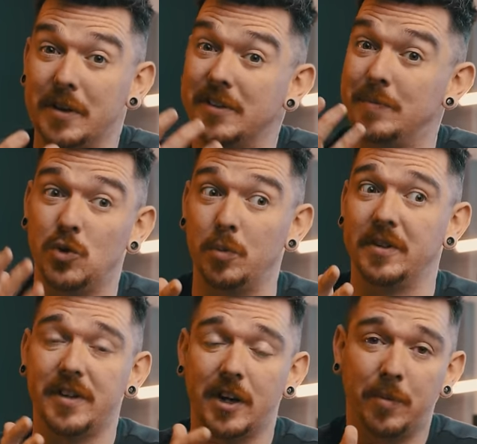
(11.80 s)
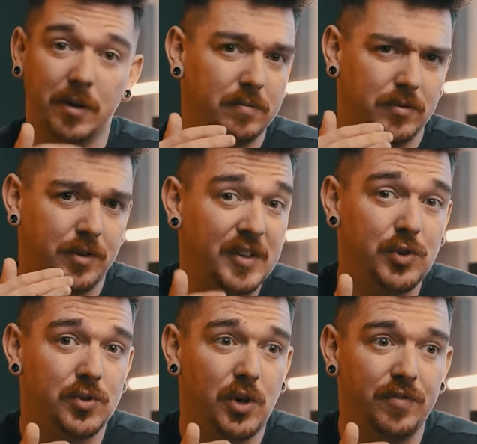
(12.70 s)
of things I'm super excited about.
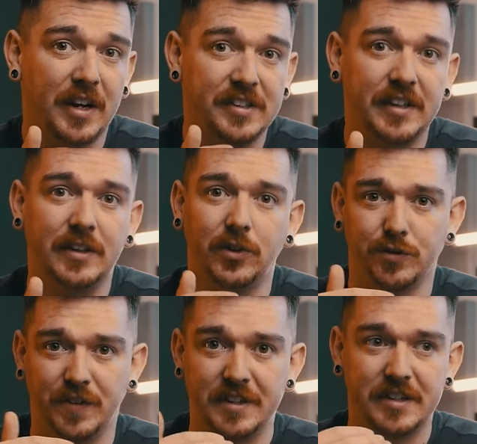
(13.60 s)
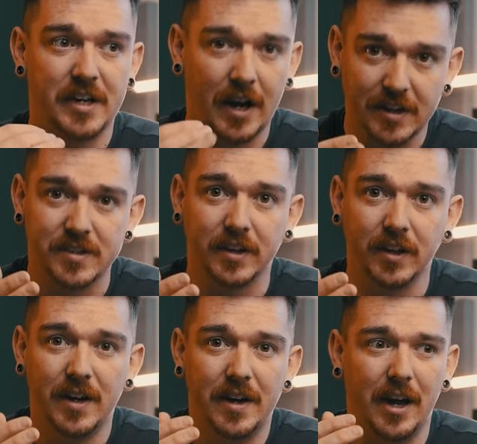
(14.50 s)
DaVinci Resolve nineteen looks
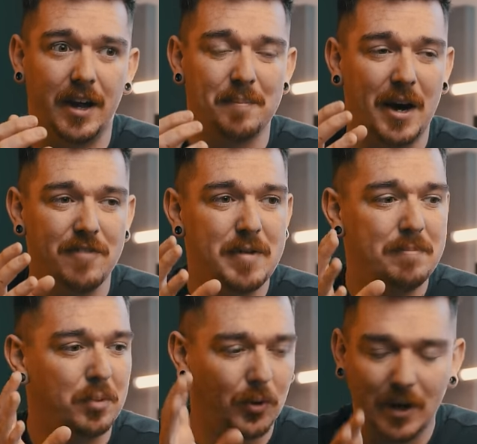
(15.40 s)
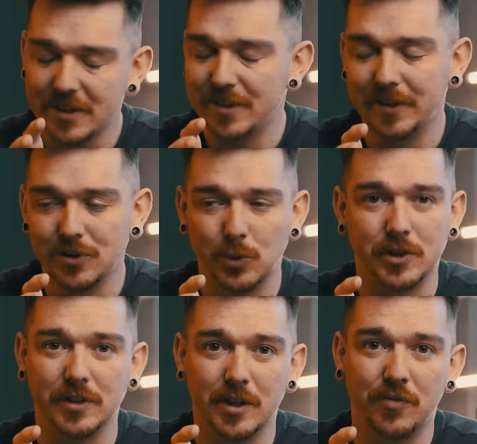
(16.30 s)
fantastic. Um, I've been procrastinating
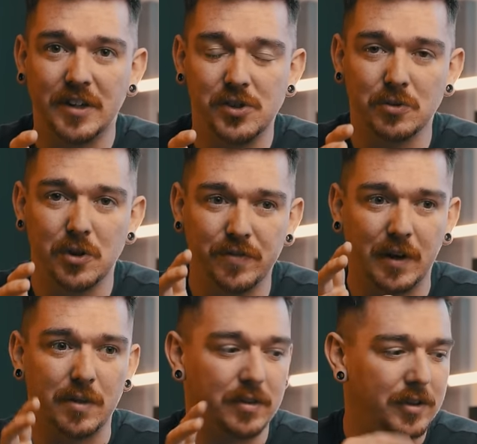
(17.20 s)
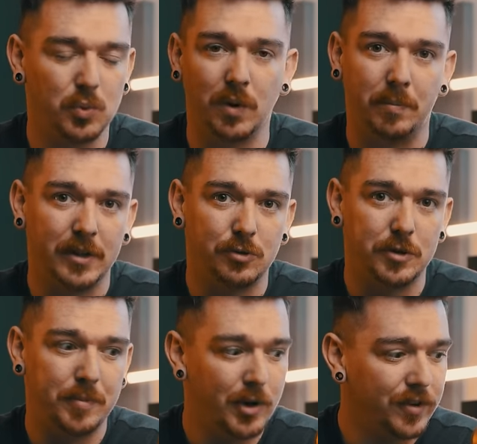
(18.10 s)
switching to DaVinci Resolve, and I think this one might
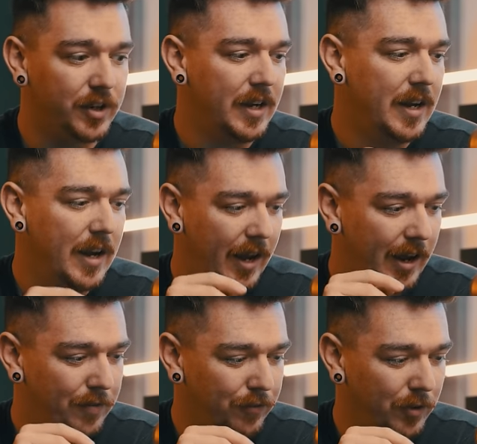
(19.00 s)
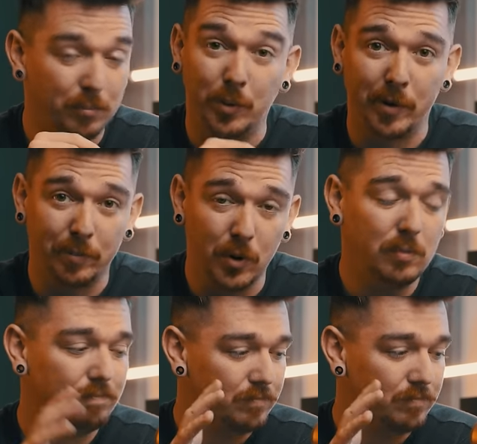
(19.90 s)
switch me over uh, from Premiere Pro.